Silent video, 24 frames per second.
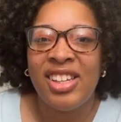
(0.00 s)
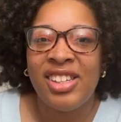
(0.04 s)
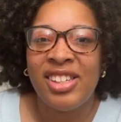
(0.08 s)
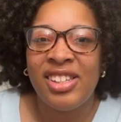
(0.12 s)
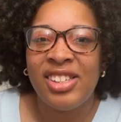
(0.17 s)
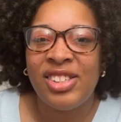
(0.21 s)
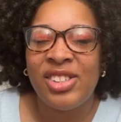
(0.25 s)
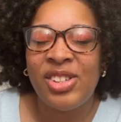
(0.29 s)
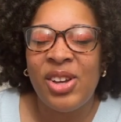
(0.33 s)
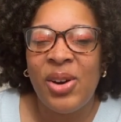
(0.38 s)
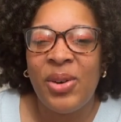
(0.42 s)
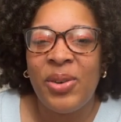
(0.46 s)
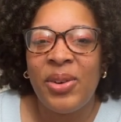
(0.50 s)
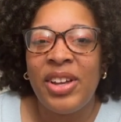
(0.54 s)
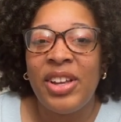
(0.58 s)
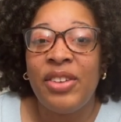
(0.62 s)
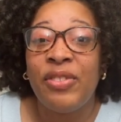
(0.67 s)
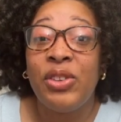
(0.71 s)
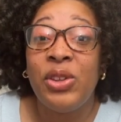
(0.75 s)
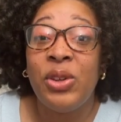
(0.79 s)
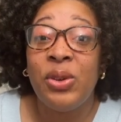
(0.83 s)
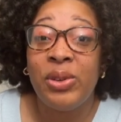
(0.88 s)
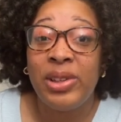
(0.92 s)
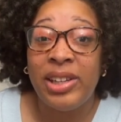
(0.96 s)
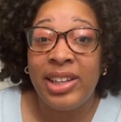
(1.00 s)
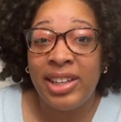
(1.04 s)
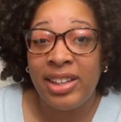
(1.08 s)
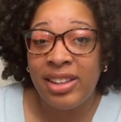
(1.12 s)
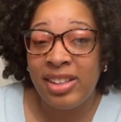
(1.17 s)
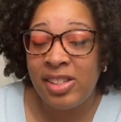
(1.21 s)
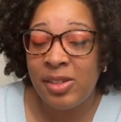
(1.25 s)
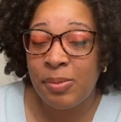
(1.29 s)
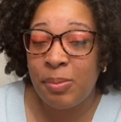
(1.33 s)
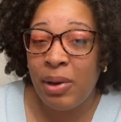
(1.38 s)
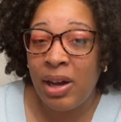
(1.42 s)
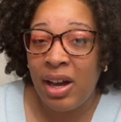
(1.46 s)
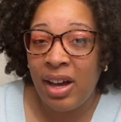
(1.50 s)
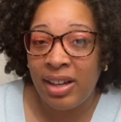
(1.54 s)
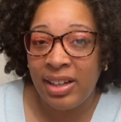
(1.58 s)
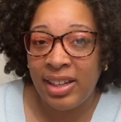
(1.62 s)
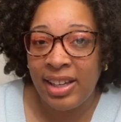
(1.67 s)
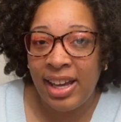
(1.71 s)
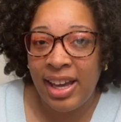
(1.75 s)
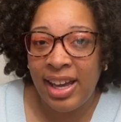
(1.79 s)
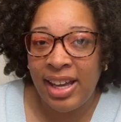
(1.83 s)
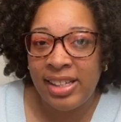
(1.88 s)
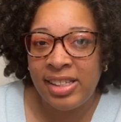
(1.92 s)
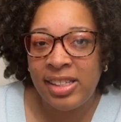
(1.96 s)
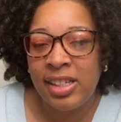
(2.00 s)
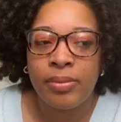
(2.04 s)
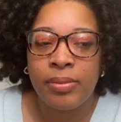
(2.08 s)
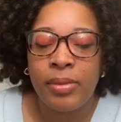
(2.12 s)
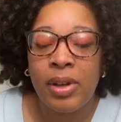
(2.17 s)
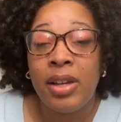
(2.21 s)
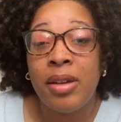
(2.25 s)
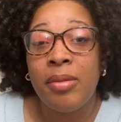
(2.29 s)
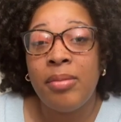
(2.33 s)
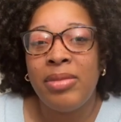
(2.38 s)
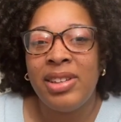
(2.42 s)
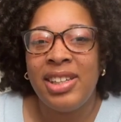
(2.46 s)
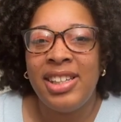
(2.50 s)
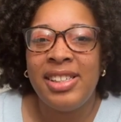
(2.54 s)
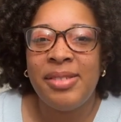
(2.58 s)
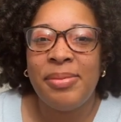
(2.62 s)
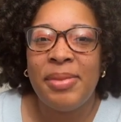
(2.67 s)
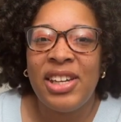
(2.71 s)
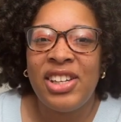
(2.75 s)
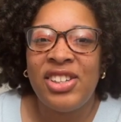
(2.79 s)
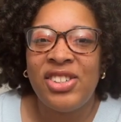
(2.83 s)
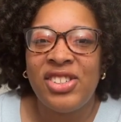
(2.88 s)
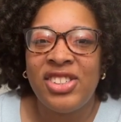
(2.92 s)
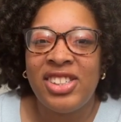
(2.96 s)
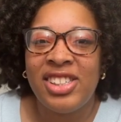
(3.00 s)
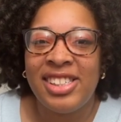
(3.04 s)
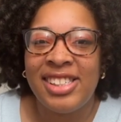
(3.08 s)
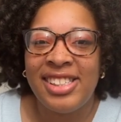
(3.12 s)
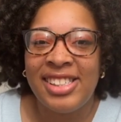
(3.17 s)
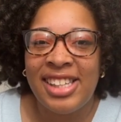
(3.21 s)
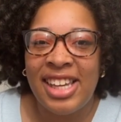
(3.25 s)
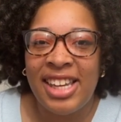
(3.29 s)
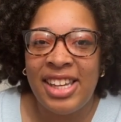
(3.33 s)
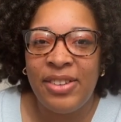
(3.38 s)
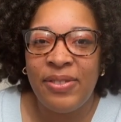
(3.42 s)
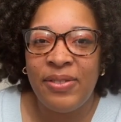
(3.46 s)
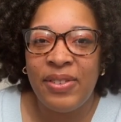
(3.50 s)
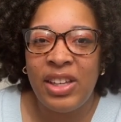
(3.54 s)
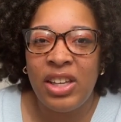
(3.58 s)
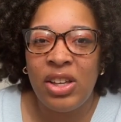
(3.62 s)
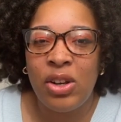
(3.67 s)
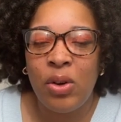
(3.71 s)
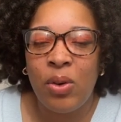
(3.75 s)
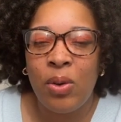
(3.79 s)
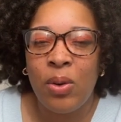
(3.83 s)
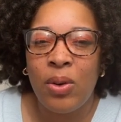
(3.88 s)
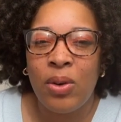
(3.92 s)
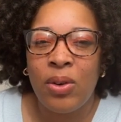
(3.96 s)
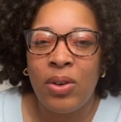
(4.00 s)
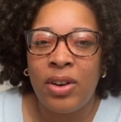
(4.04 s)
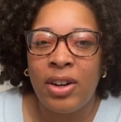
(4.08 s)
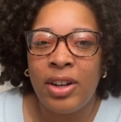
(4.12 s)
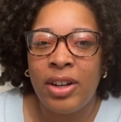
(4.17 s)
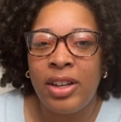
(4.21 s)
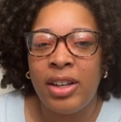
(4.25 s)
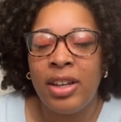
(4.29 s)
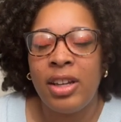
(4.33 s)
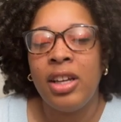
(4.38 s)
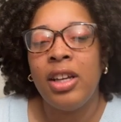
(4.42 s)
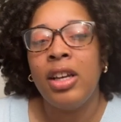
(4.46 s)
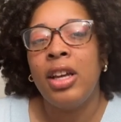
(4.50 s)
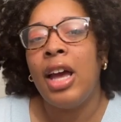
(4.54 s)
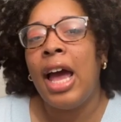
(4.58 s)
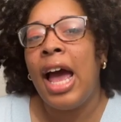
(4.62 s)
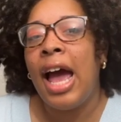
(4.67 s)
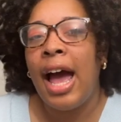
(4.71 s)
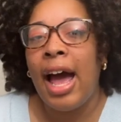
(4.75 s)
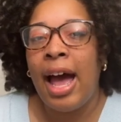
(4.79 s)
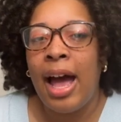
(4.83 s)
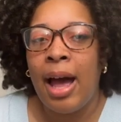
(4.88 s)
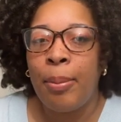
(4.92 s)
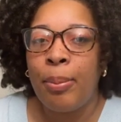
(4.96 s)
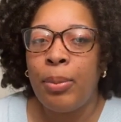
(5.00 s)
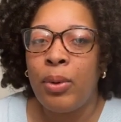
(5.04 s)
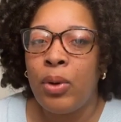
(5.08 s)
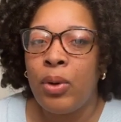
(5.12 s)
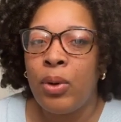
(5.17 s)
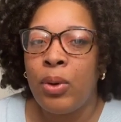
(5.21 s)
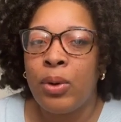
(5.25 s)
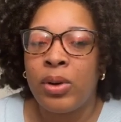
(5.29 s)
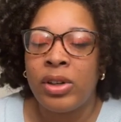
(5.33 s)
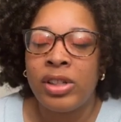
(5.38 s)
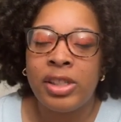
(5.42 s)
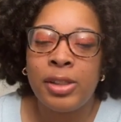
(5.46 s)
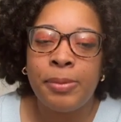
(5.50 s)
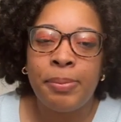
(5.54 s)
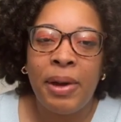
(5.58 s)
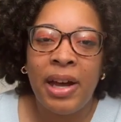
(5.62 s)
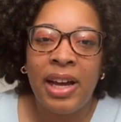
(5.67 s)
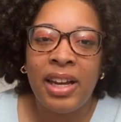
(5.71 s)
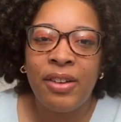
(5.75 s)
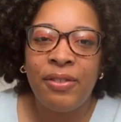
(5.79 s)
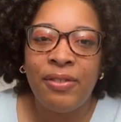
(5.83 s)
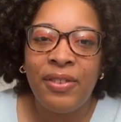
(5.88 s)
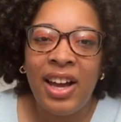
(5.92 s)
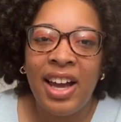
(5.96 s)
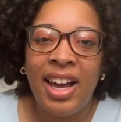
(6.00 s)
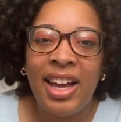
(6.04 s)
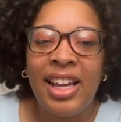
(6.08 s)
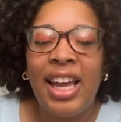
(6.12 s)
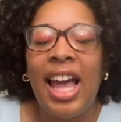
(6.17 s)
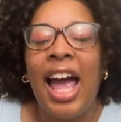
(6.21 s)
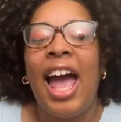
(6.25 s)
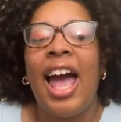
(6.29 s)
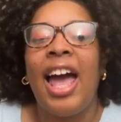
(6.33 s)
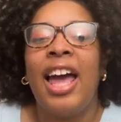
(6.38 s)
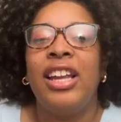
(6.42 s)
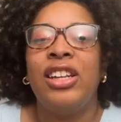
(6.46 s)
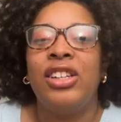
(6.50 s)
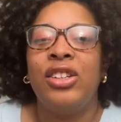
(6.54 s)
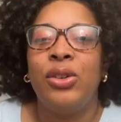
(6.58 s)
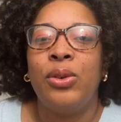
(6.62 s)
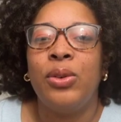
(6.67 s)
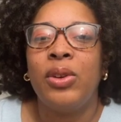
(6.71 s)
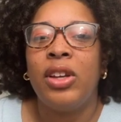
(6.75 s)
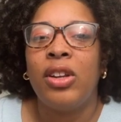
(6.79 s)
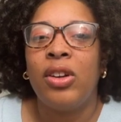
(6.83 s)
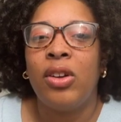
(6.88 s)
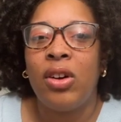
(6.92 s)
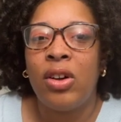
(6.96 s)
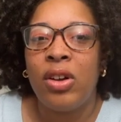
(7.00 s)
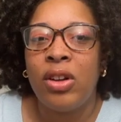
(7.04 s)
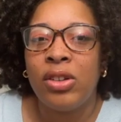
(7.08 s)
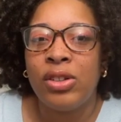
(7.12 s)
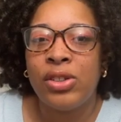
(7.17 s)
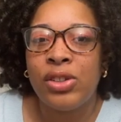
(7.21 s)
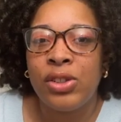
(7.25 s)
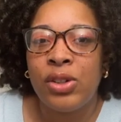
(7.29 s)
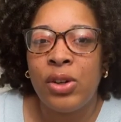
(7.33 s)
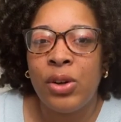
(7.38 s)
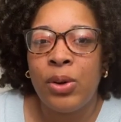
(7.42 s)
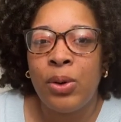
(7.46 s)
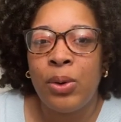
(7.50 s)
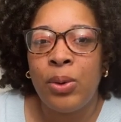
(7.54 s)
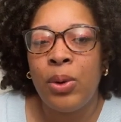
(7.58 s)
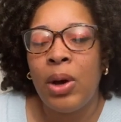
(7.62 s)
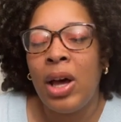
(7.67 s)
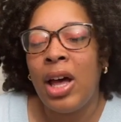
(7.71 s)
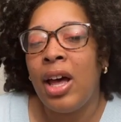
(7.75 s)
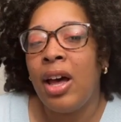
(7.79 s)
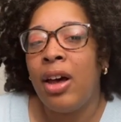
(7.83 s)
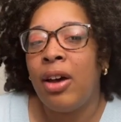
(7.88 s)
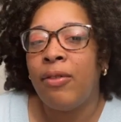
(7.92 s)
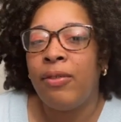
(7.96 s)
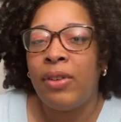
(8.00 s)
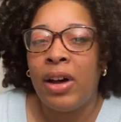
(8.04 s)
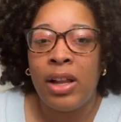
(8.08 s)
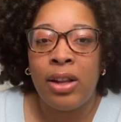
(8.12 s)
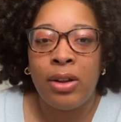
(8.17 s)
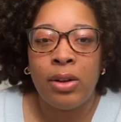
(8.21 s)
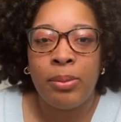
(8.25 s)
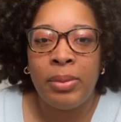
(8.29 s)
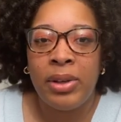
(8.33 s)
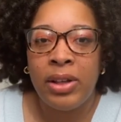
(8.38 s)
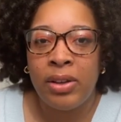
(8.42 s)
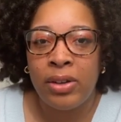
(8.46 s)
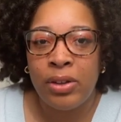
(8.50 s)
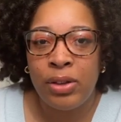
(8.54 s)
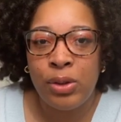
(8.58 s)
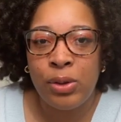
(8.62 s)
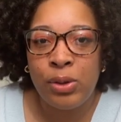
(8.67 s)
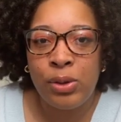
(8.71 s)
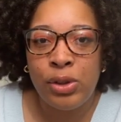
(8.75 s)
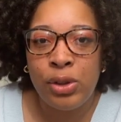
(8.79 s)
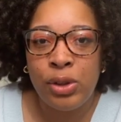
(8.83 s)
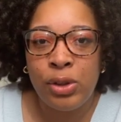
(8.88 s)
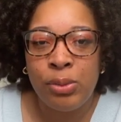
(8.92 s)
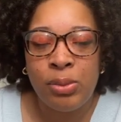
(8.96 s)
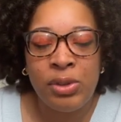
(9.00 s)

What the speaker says: So, if you like this podcast, please make sure to save it on Apple or Spotify, and you can also follow me on YouTube.